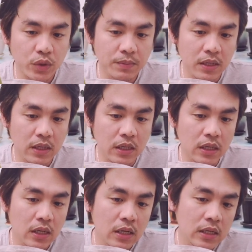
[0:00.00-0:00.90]

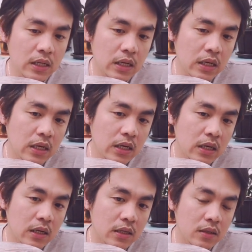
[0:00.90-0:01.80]
will serve
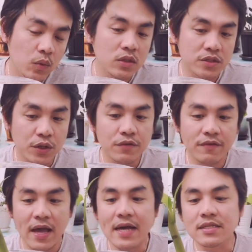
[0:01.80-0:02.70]
as the
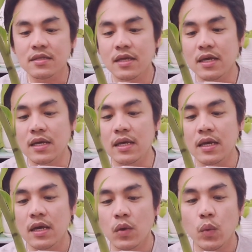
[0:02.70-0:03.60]
watering
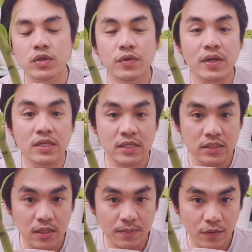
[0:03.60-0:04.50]
system of this particular
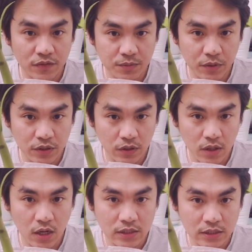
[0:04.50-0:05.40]
cutting over
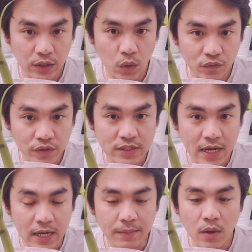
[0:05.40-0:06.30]
time while
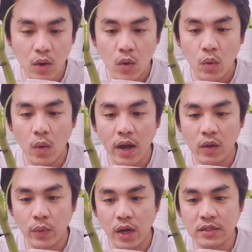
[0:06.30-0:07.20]
we are taking and
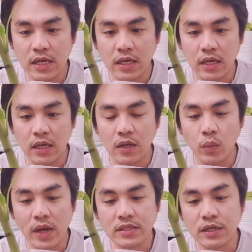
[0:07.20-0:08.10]
waiting for the
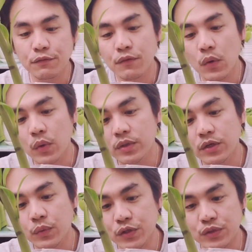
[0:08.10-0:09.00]
roots to grow.
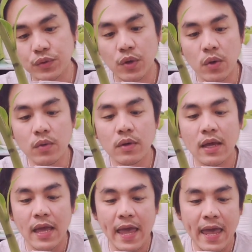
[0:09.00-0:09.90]
And
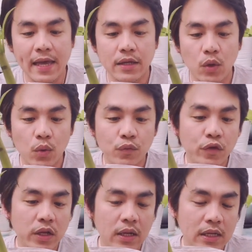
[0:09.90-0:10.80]
hopefully in 2 weeks
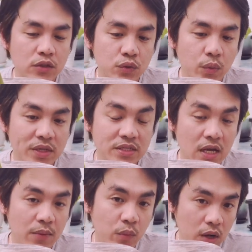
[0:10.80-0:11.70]
time we can
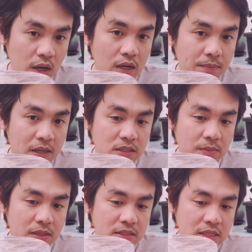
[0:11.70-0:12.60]
possibly see some
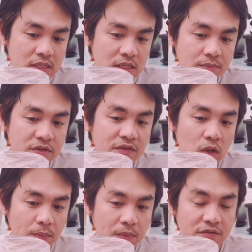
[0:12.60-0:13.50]
development from this
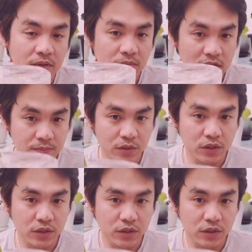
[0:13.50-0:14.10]
particular